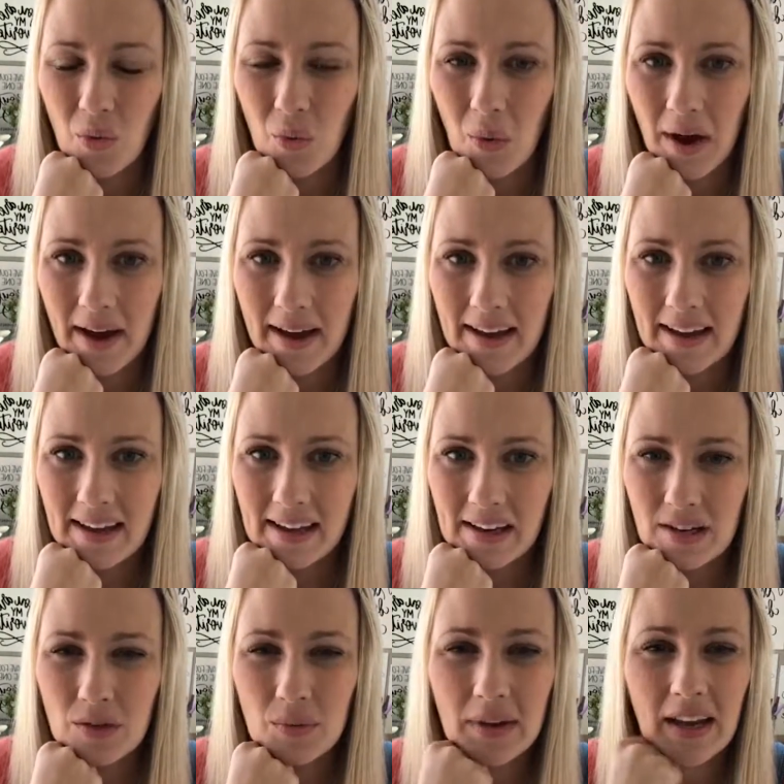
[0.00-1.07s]

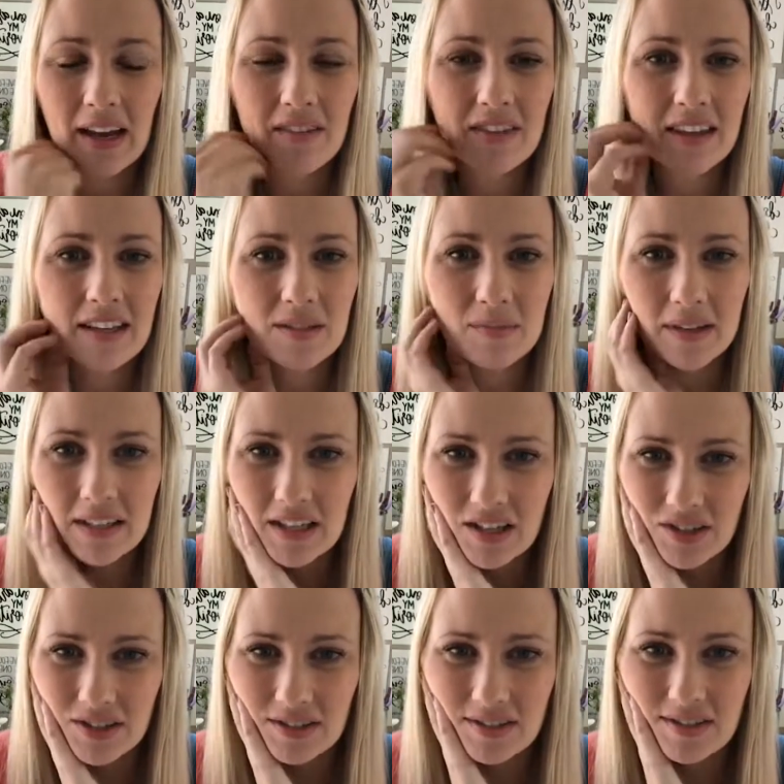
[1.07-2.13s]
why do we have the
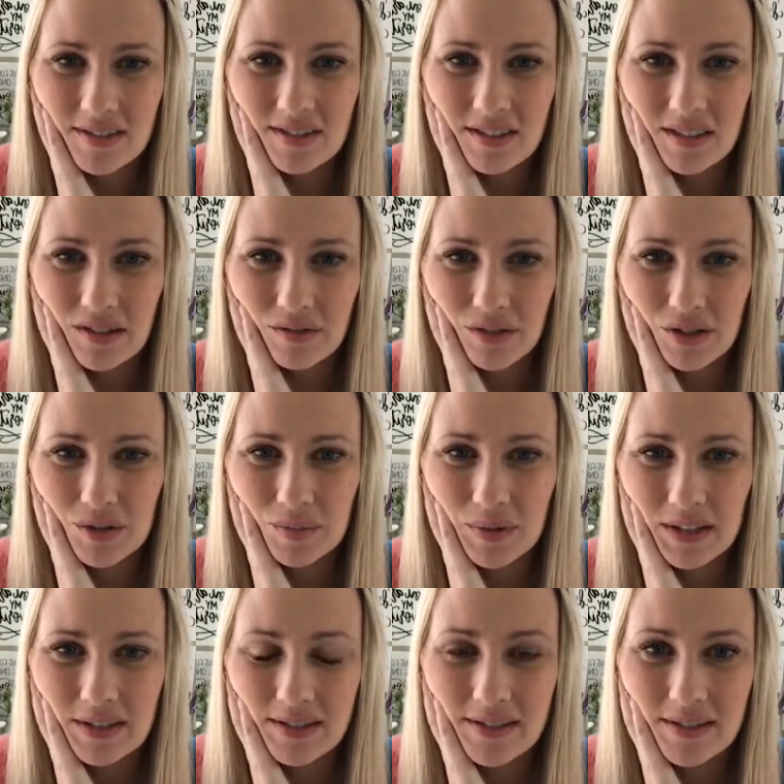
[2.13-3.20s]
expectations in the first
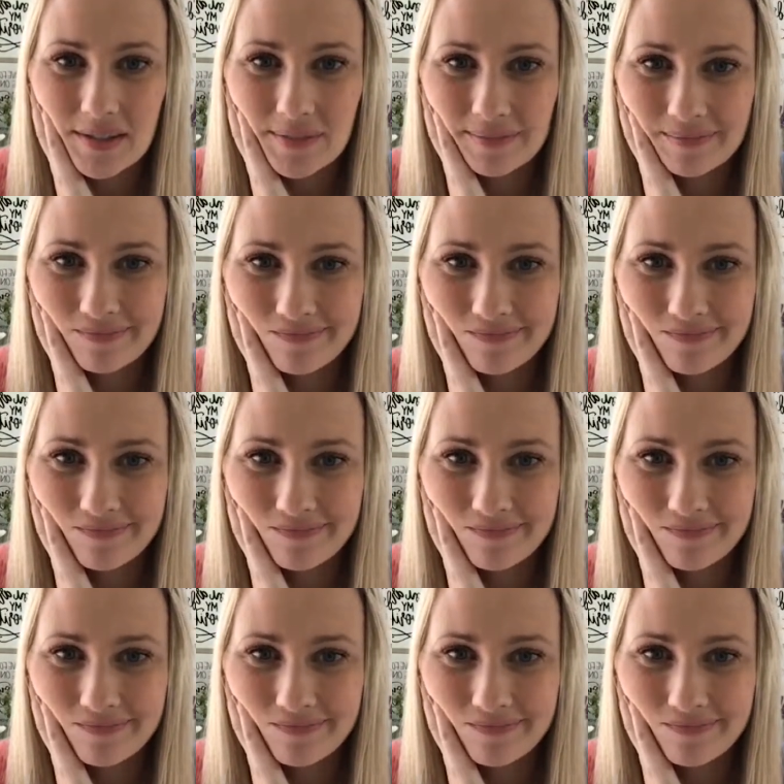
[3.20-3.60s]
place?